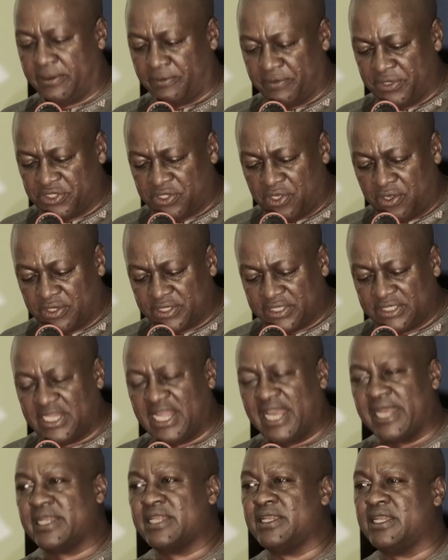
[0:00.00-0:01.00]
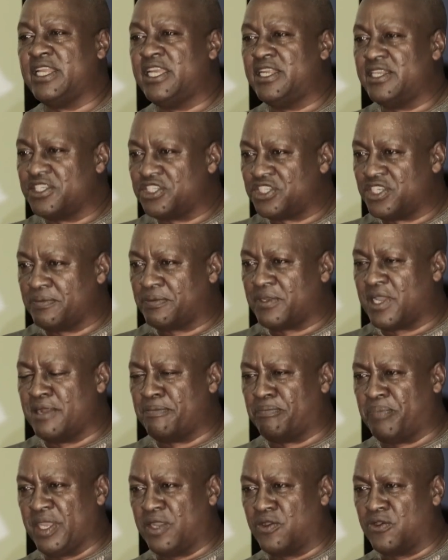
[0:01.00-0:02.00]
results that leadership
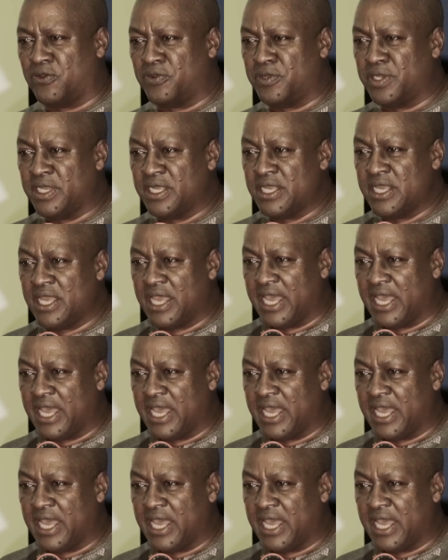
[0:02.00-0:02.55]
can pick on